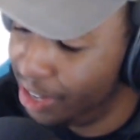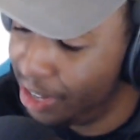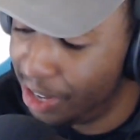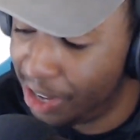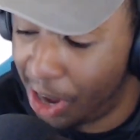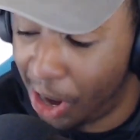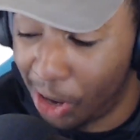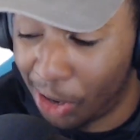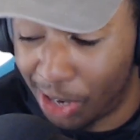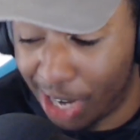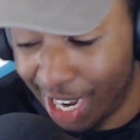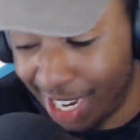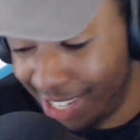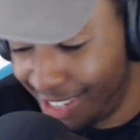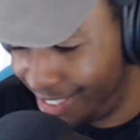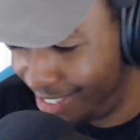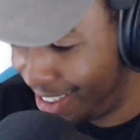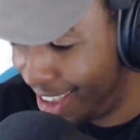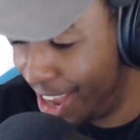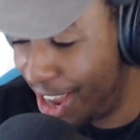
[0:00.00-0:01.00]
R. Kelly
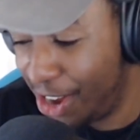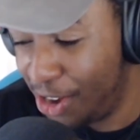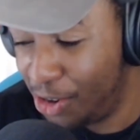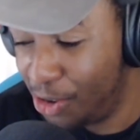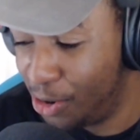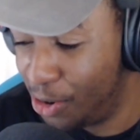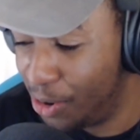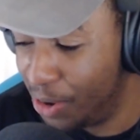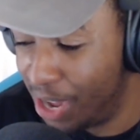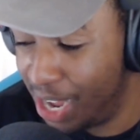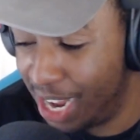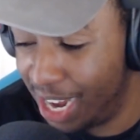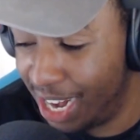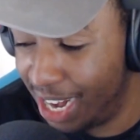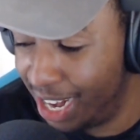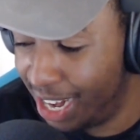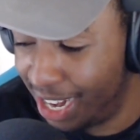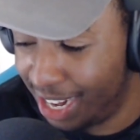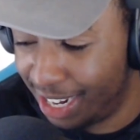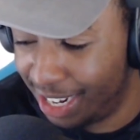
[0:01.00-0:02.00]
scandal,
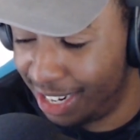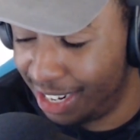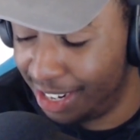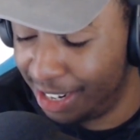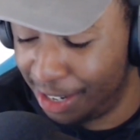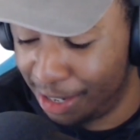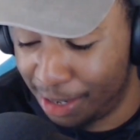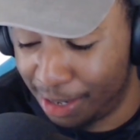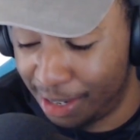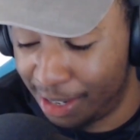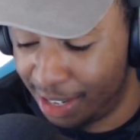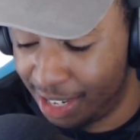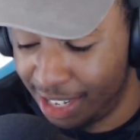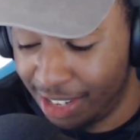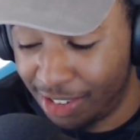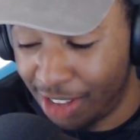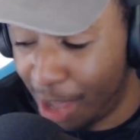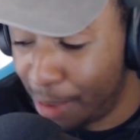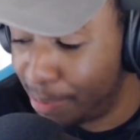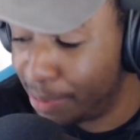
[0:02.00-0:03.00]
and
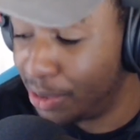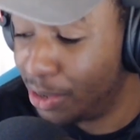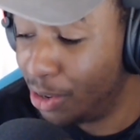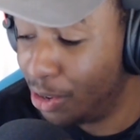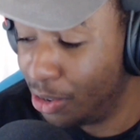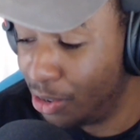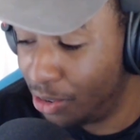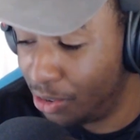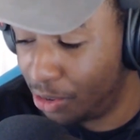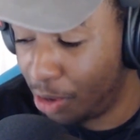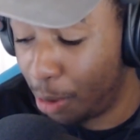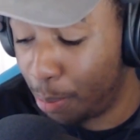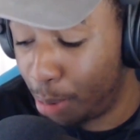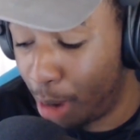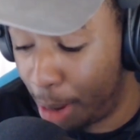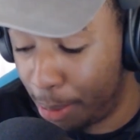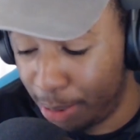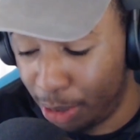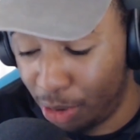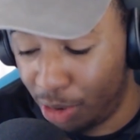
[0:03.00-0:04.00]
these episodes are
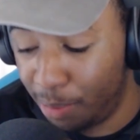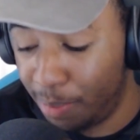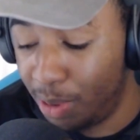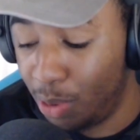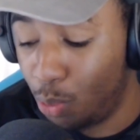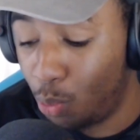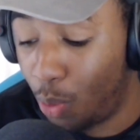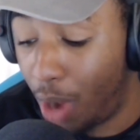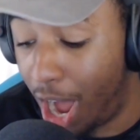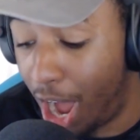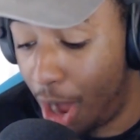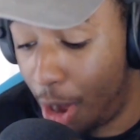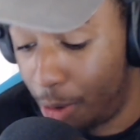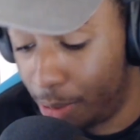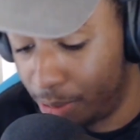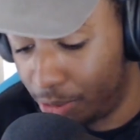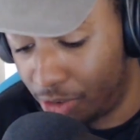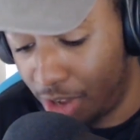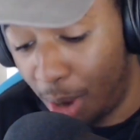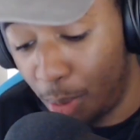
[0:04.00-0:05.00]
probably going to be
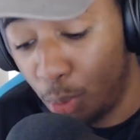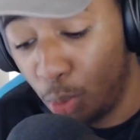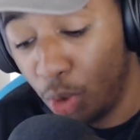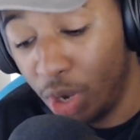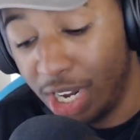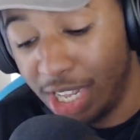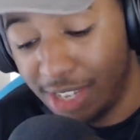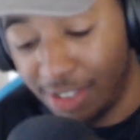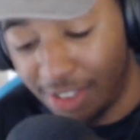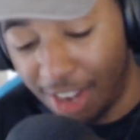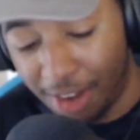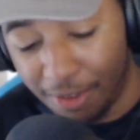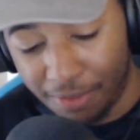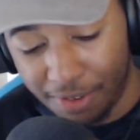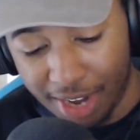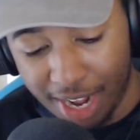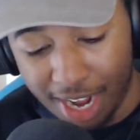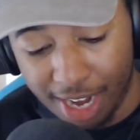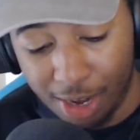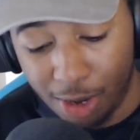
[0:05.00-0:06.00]
wild. So I'm really excited for
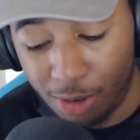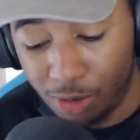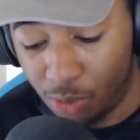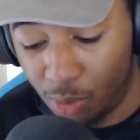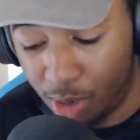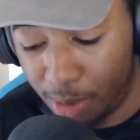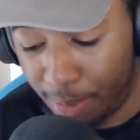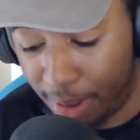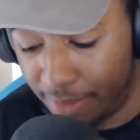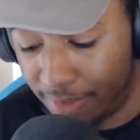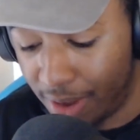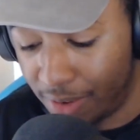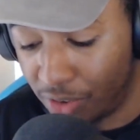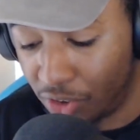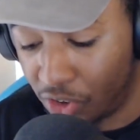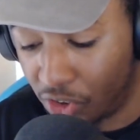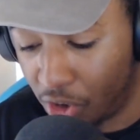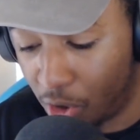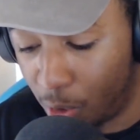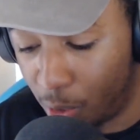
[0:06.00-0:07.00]
that. Those are one of my favorite
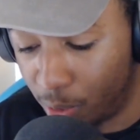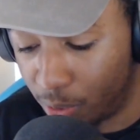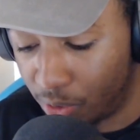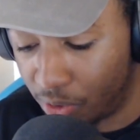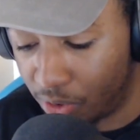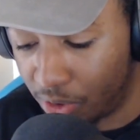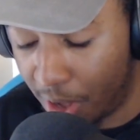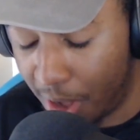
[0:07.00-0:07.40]
shows.